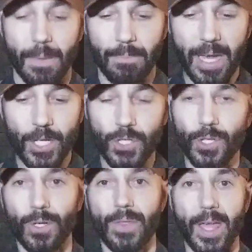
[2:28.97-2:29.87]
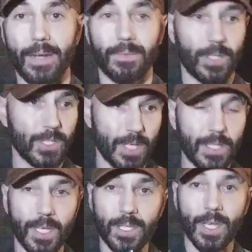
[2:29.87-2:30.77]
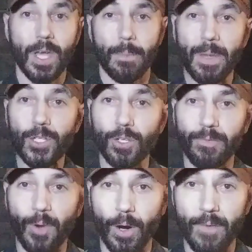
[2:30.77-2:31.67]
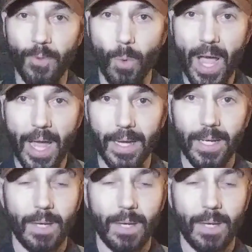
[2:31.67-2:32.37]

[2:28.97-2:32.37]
Make sure that, because these things, make sure you're far enough away,